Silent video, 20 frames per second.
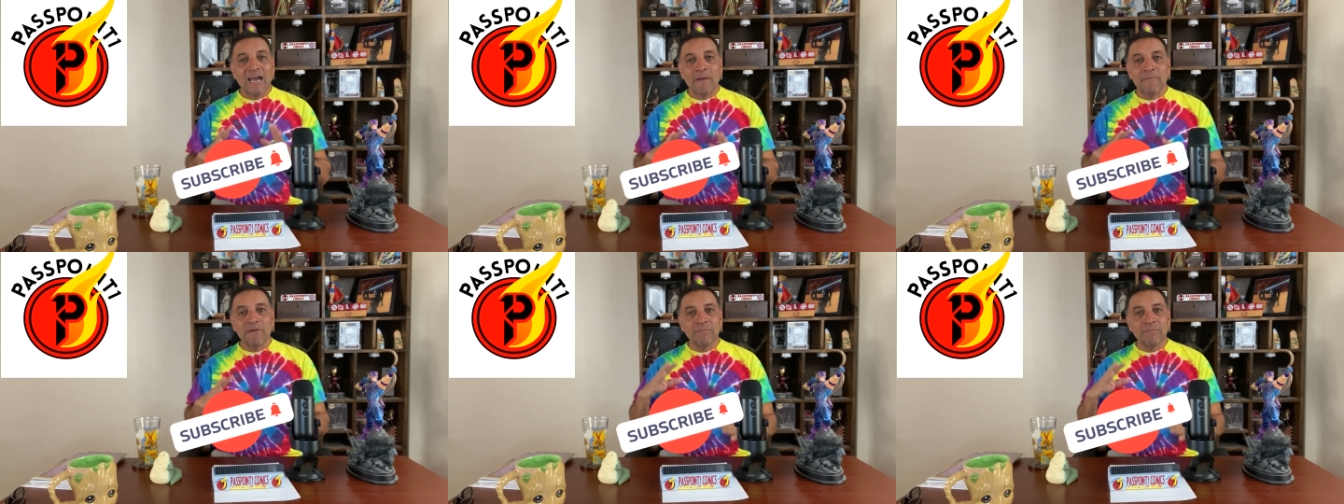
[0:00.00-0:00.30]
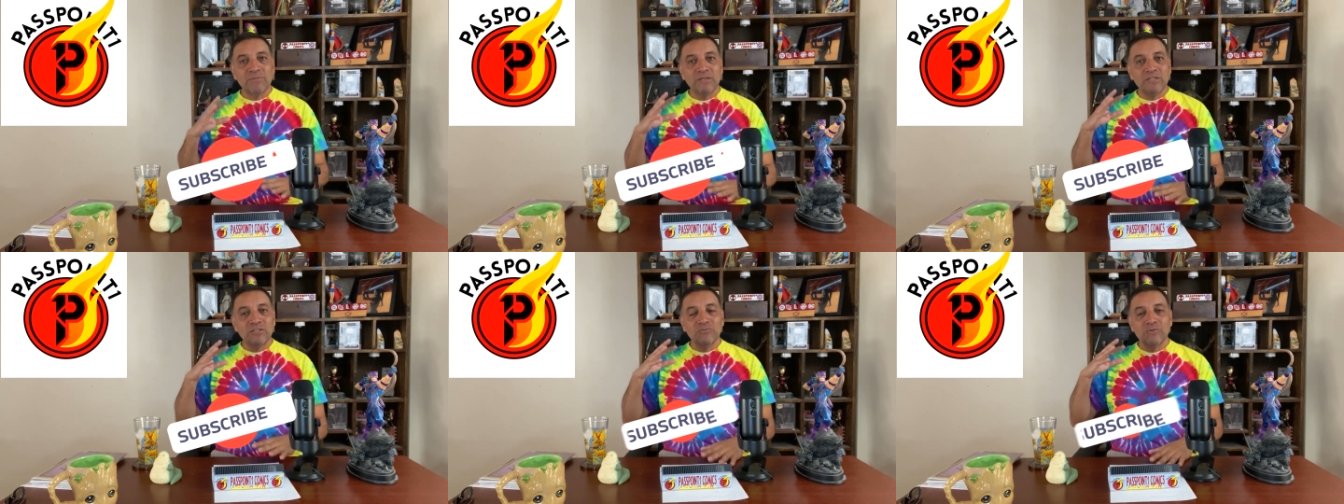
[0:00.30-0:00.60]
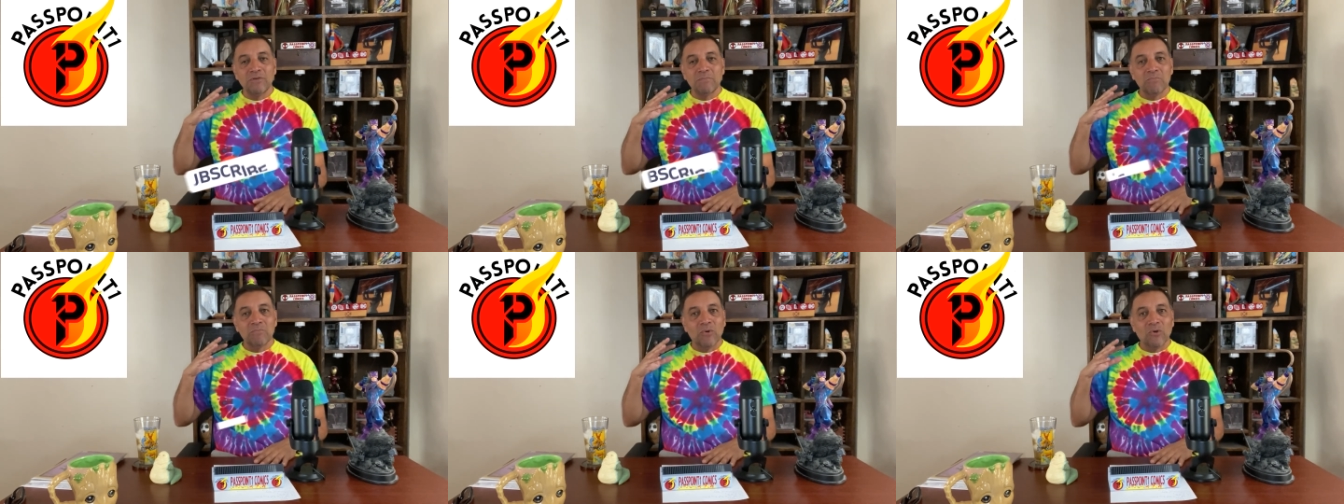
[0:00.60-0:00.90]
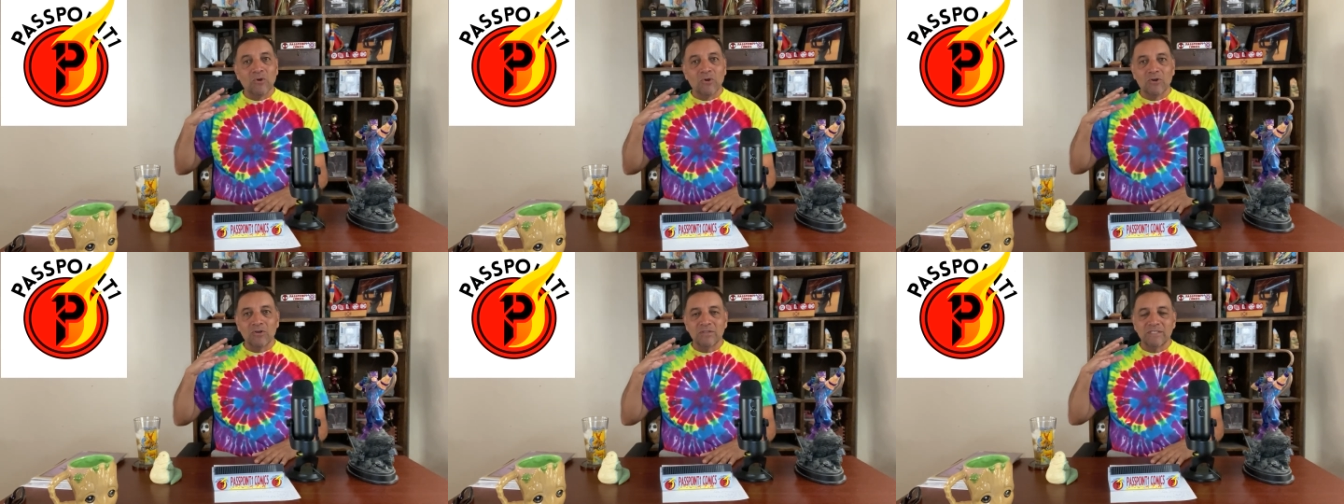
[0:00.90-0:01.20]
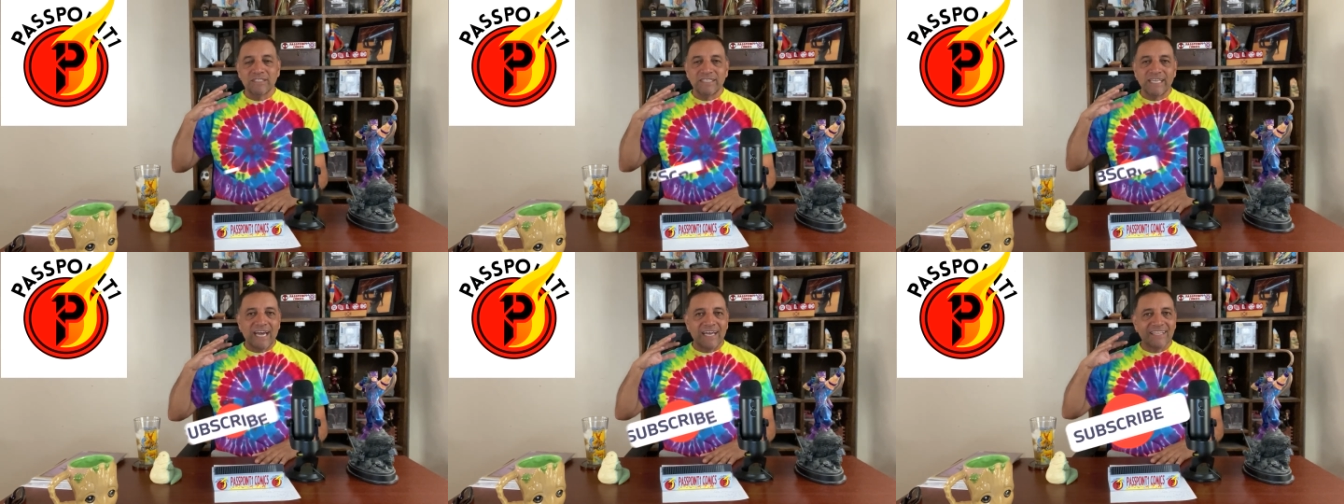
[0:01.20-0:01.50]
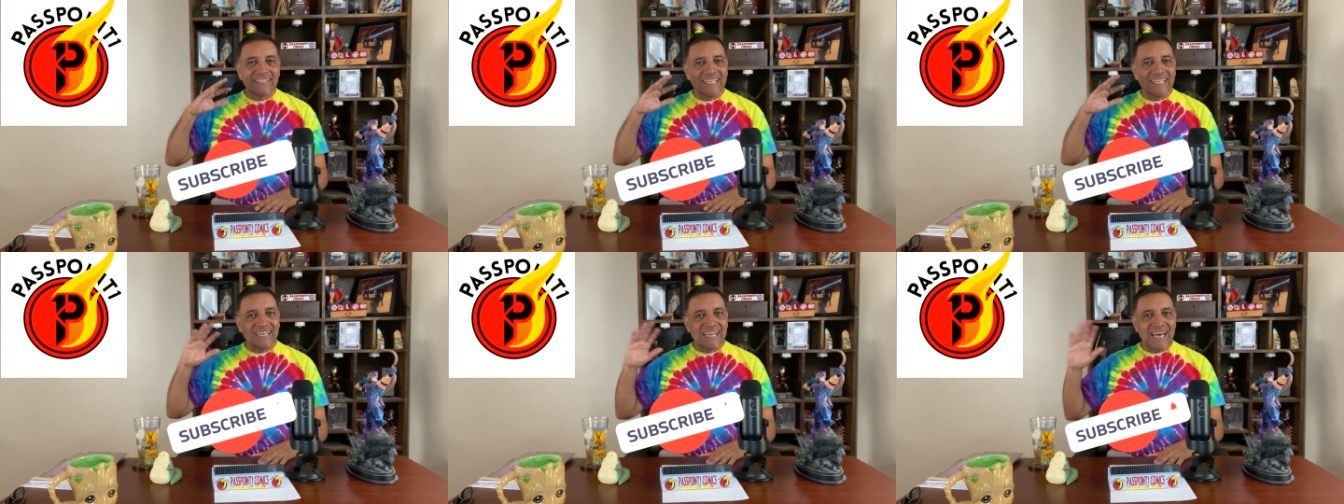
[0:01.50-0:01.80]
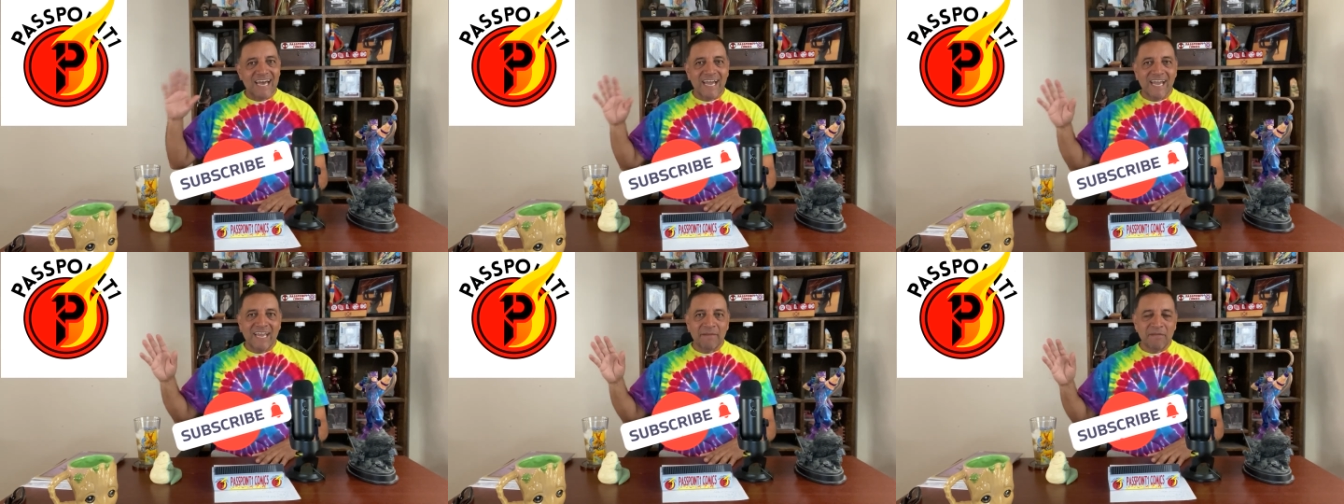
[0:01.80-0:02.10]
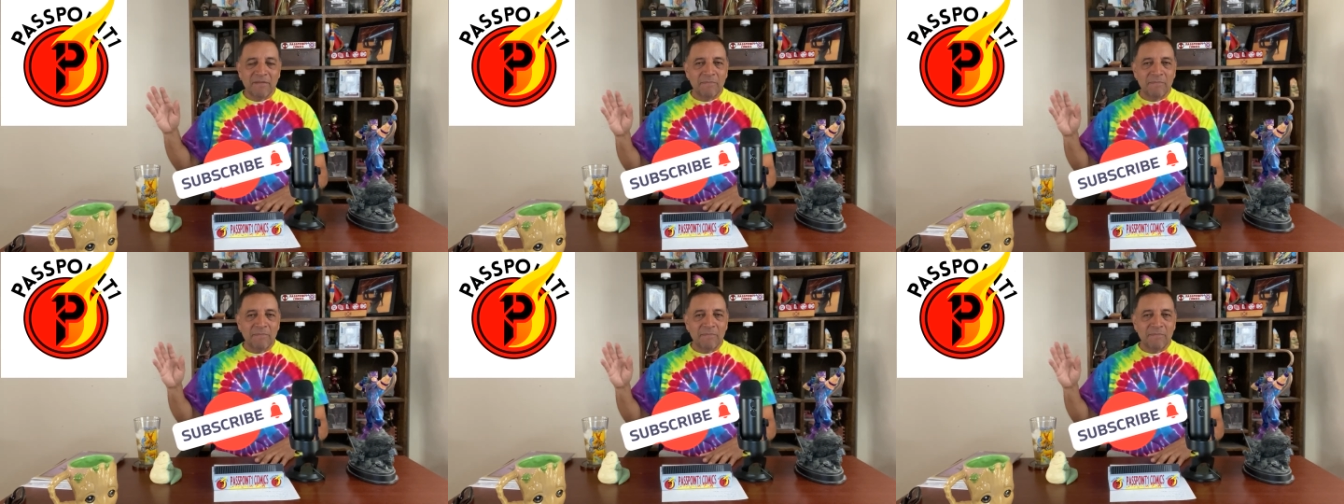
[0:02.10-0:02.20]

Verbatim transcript: I'm gonna be doing more down the line,